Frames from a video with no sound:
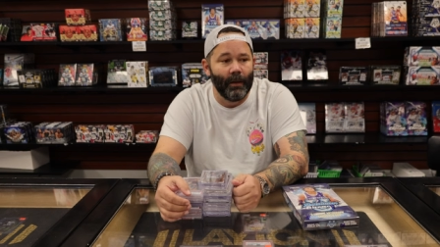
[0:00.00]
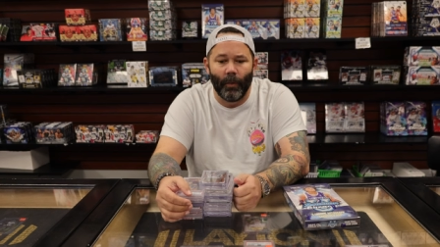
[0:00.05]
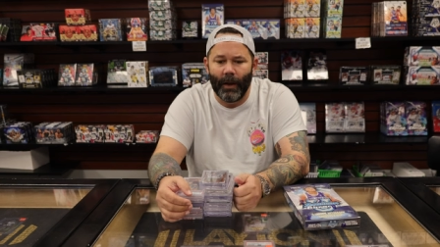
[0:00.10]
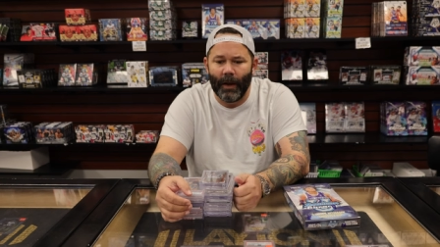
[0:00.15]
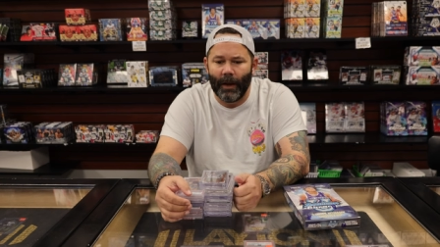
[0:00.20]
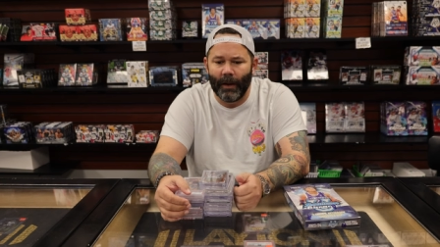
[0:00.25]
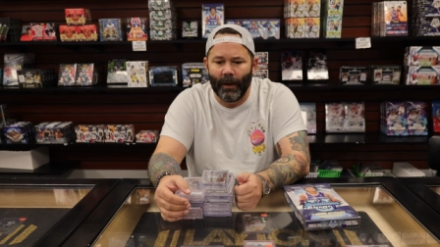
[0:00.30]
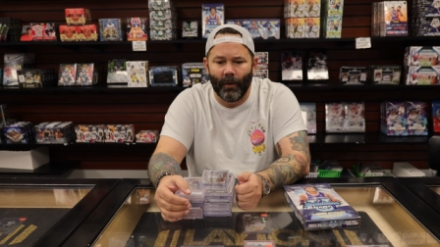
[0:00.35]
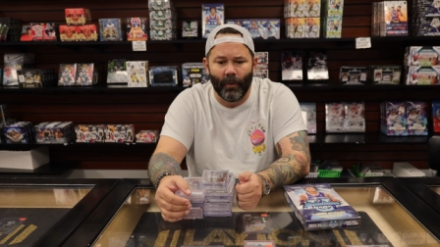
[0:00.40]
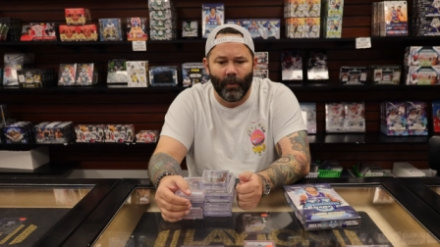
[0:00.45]
We
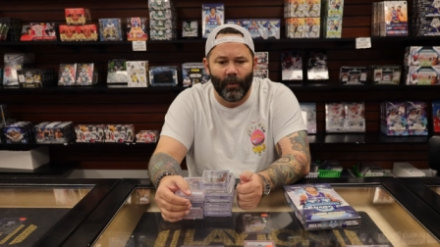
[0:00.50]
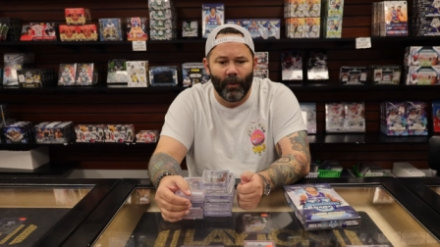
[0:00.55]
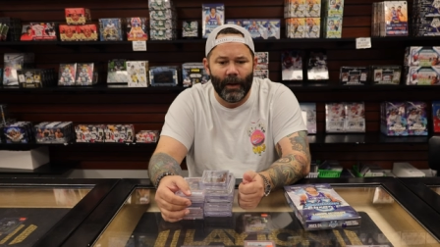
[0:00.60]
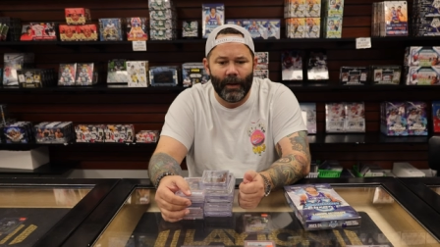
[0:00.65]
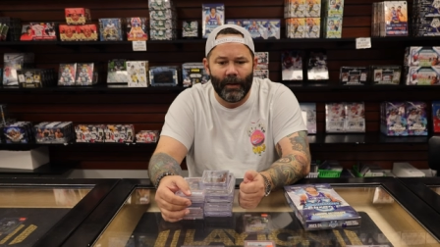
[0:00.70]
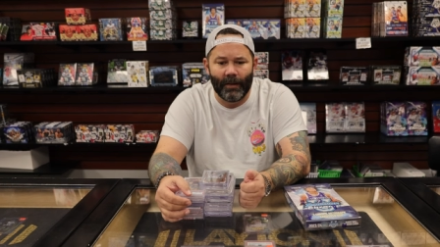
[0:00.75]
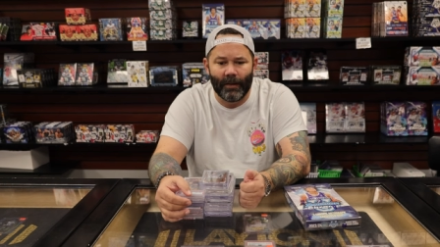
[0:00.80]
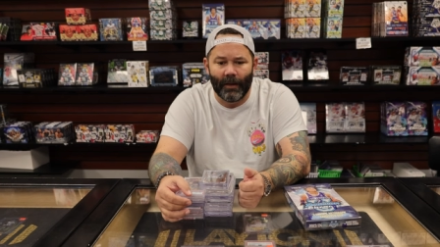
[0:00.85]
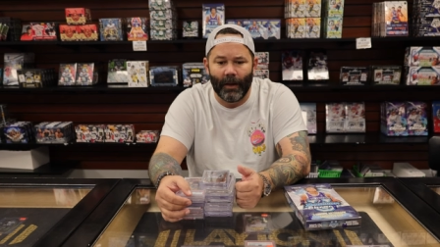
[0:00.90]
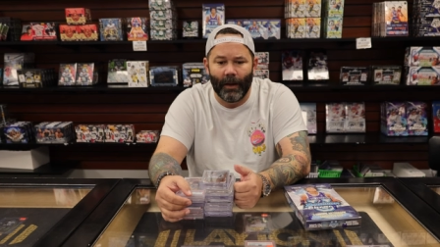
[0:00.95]
had a
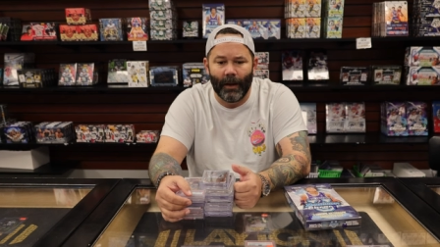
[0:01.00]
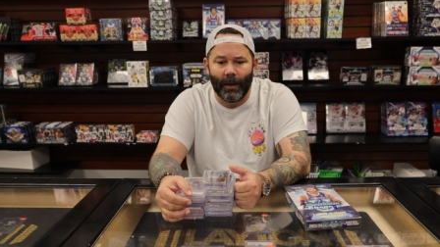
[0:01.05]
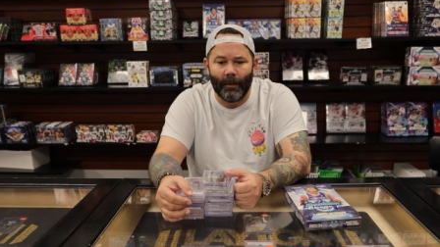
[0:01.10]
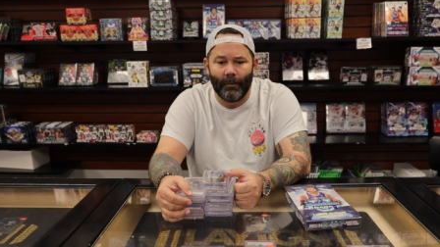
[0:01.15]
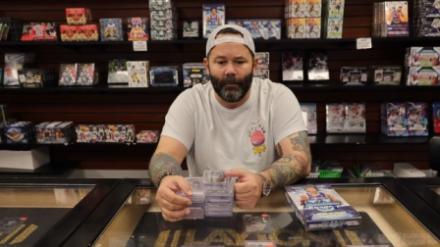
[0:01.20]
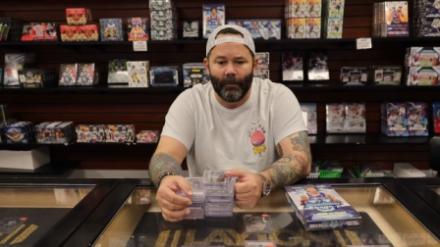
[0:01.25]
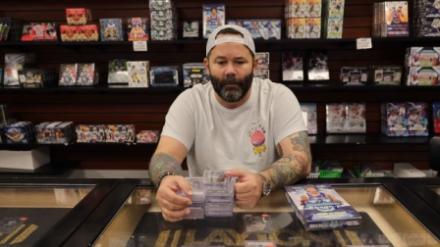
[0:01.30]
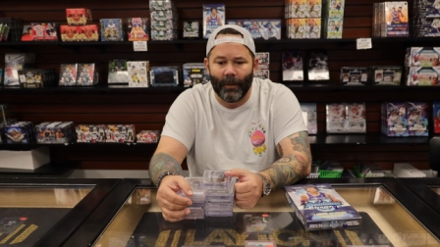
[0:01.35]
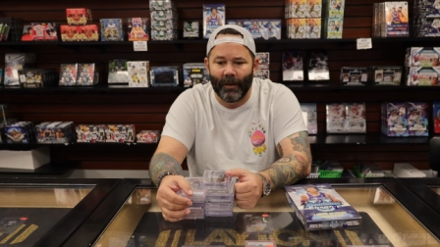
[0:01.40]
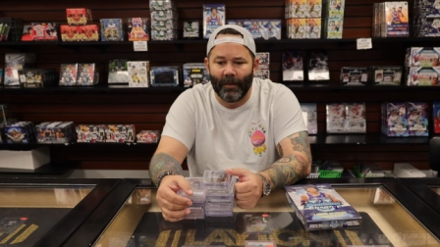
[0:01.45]
great
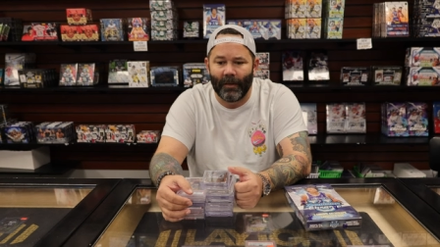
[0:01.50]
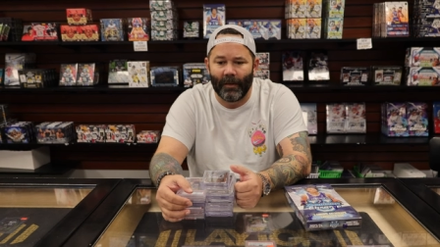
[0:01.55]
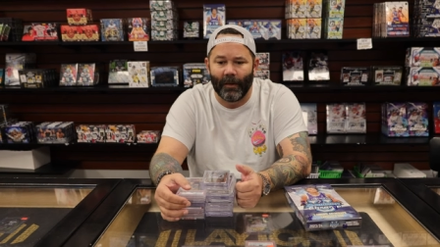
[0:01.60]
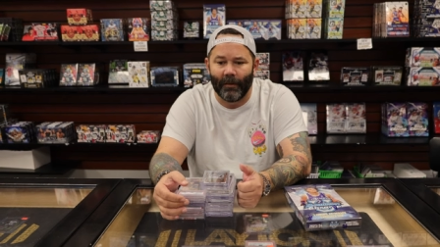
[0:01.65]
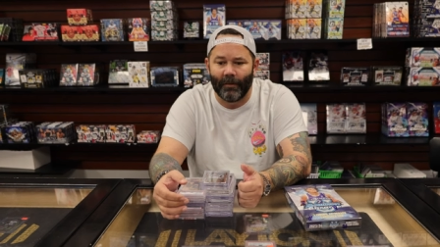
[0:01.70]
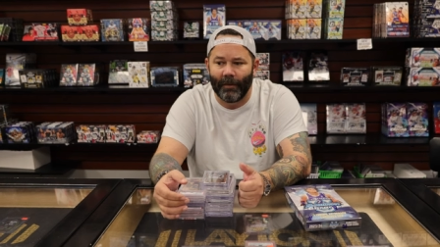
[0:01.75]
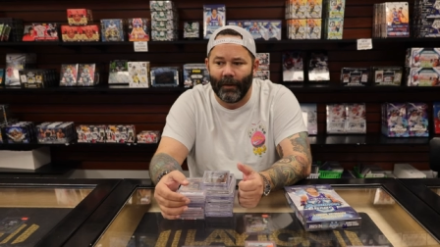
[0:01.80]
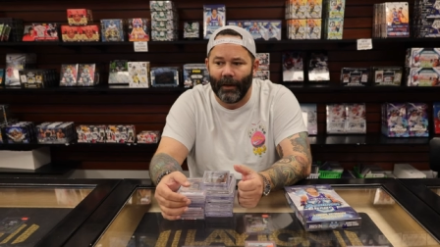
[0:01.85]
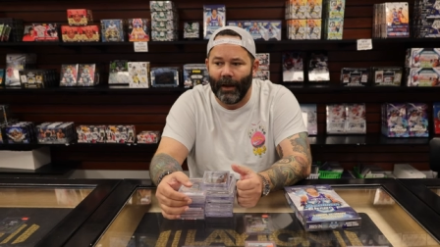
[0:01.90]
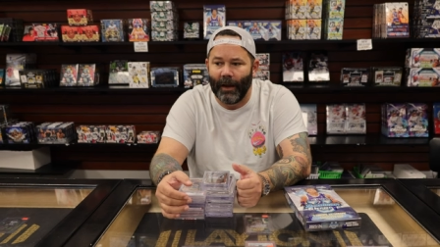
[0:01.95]
time,
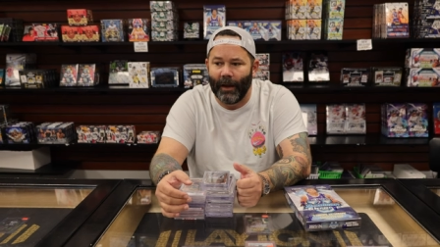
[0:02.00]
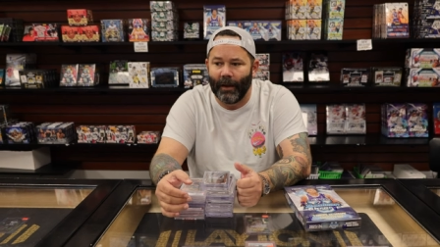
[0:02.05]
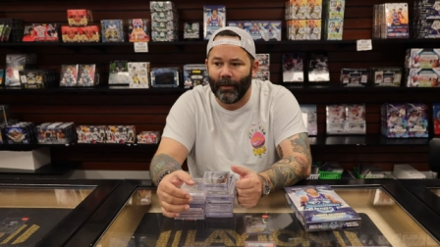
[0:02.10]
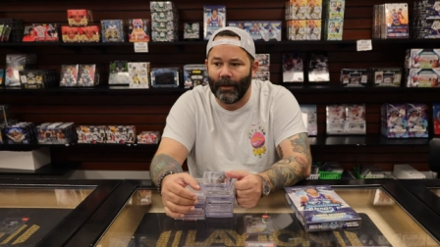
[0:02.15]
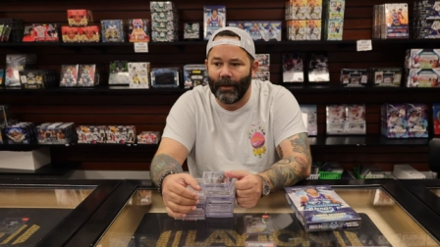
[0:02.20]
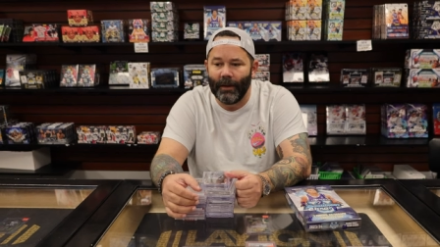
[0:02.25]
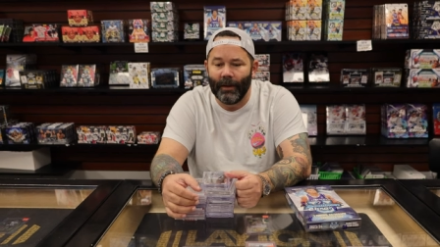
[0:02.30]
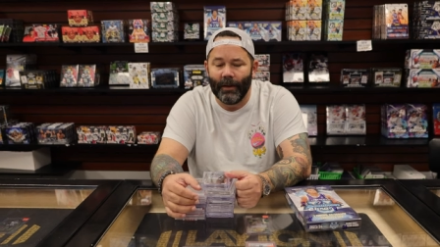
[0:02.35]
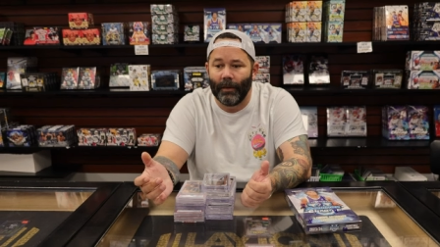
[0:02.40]
myself and Hallie.